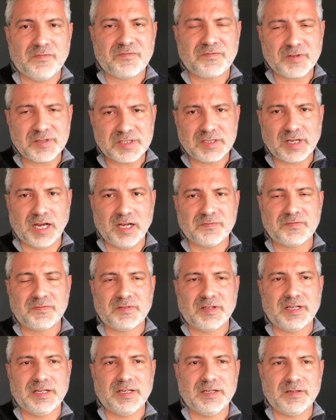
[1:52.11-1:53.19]
First off,
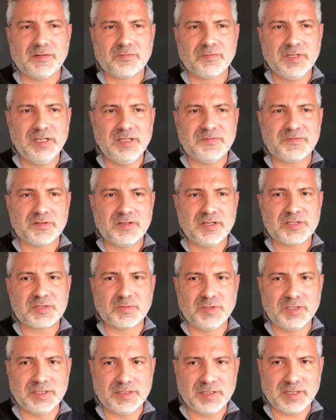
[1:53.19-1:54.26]
really for this
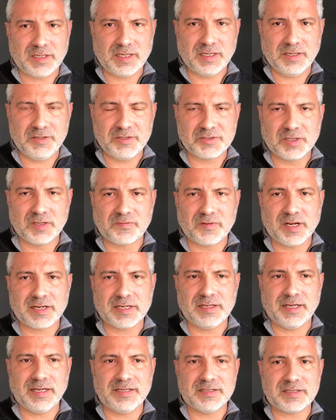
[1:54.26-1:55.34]
one, you should have
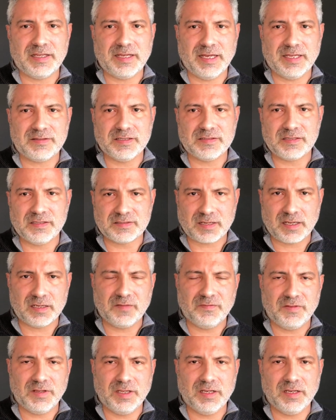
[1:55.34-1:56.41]
recognized that this is kind
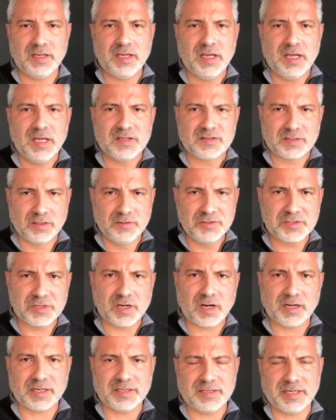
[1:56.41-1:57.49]
of in solution
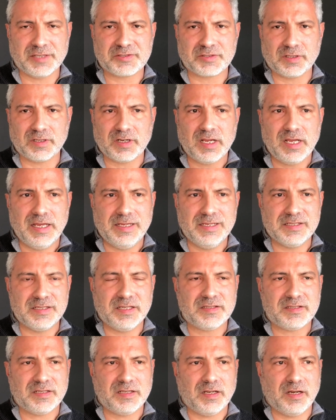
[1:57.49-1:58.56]
architecture. Is
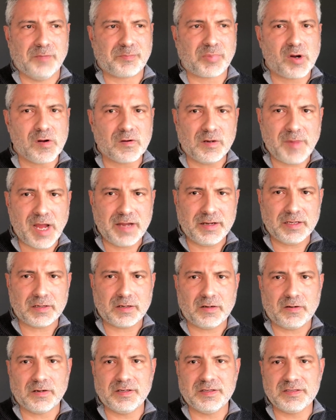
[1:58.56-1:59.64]
this programmatic
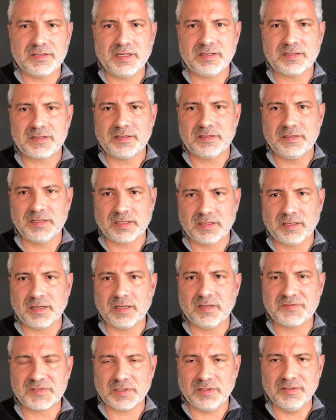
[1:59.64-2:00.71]
or is this
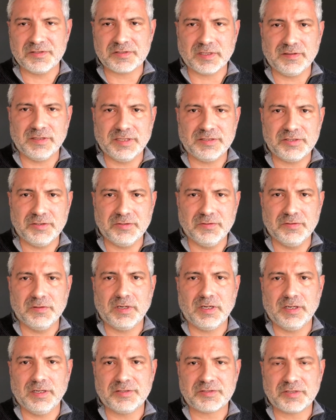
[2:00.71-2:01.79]
declarative solution that you
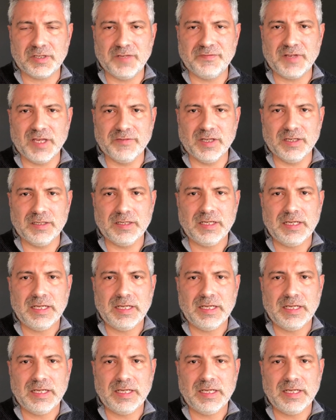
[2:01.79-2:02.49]
should have given?